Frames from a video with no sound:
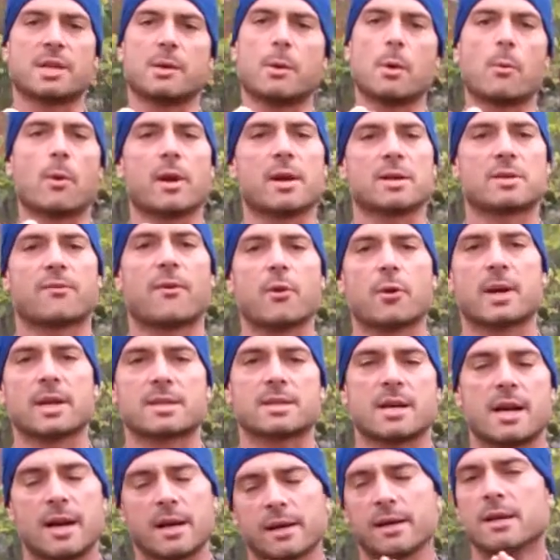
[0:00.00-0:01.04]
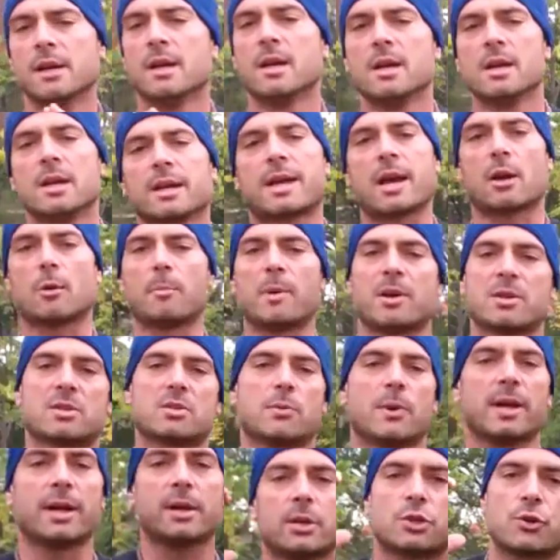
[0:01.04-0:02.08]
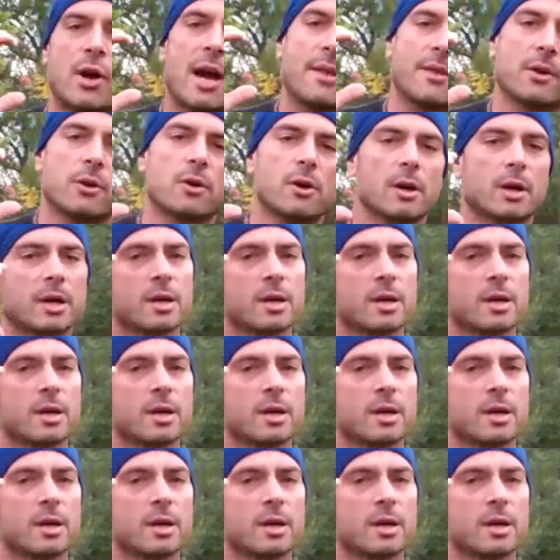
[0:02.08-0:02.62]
thing we want to focus on. Kettlebell swing, try the hook,